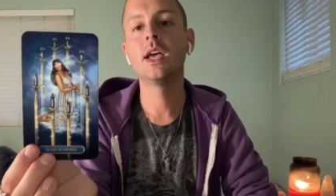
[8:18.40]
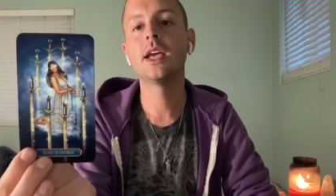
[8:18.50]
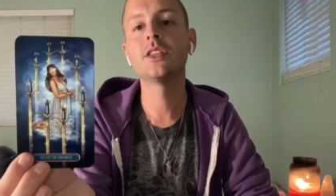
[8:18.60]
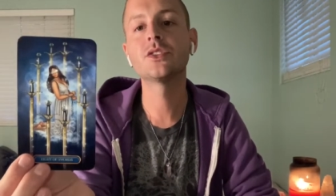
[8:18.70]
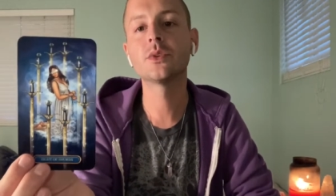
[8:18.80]

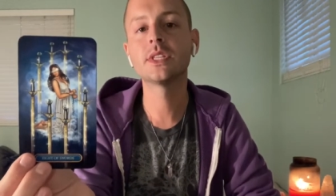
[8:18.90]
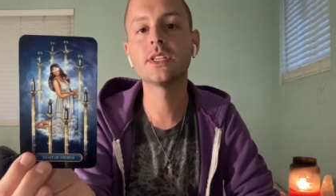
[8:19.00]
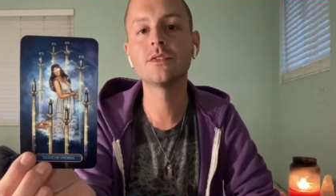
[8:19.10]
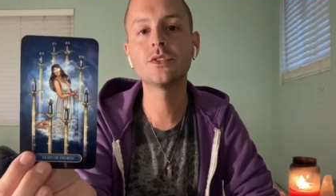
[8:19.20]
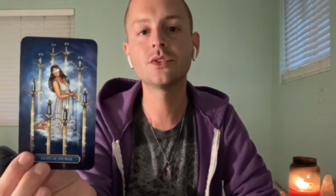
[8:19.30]
And so it
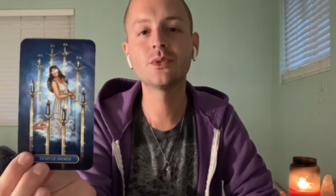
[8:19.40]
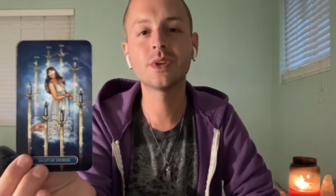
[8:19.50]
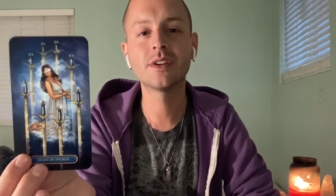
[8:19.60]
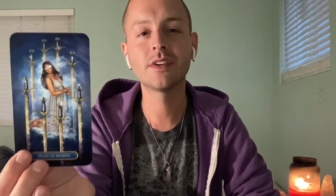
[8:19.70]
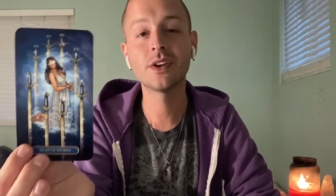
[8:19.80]
leaves you
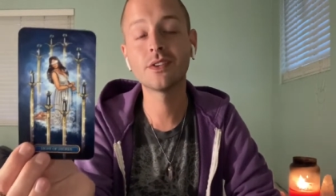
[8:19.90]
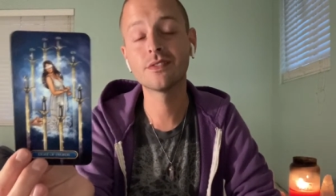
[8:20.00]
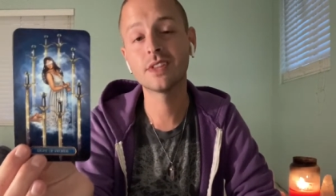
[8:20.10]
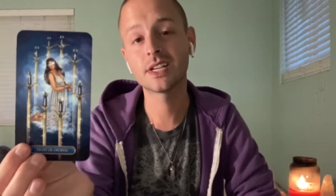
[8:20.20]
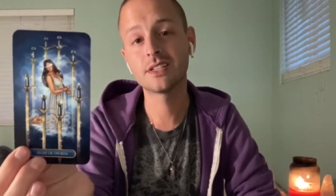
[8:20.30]
in a very
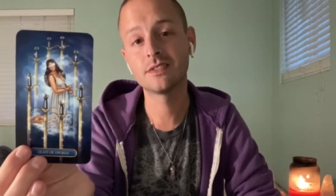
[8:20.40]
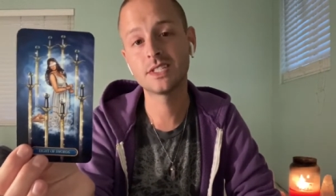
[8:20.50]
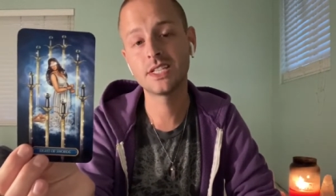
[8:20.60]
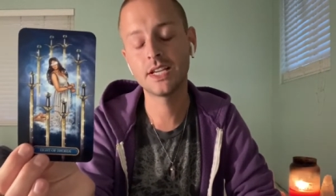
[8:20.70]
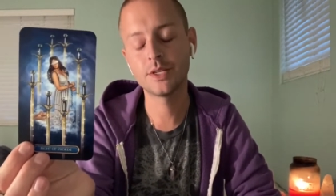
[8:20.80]
reflective
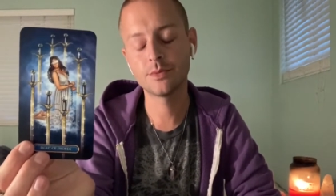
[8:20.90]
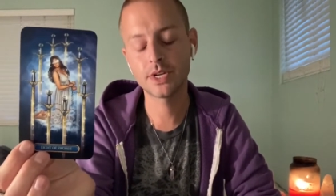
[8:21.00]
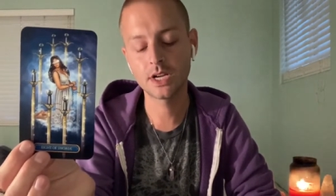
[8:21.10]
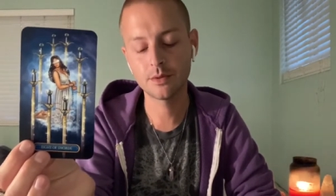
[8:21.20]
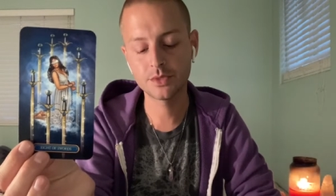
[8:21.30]
state when
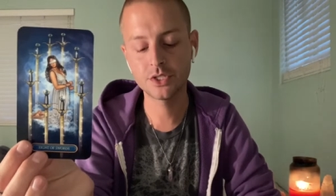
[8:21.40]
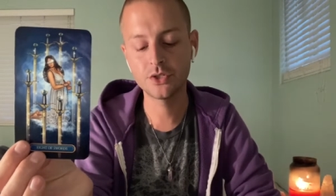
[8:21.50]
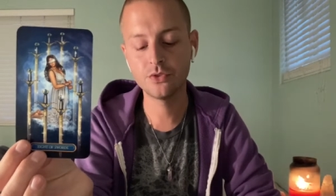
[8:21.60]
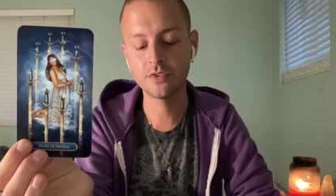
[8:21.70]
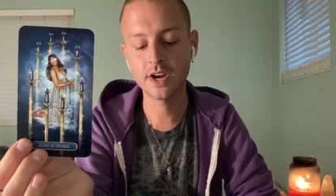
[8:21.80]
it comes
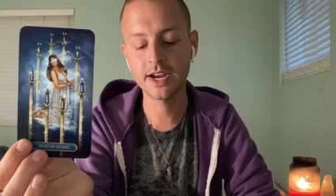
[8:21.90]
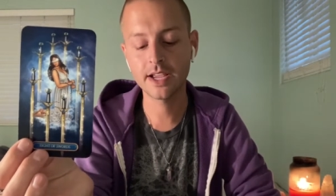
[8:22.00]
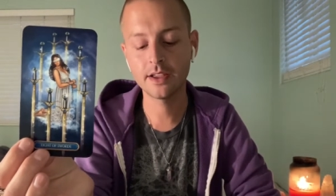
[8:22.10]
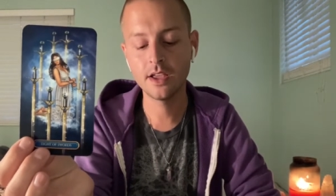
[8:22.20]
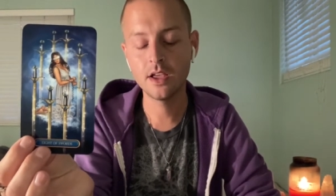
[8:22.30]
to Friday,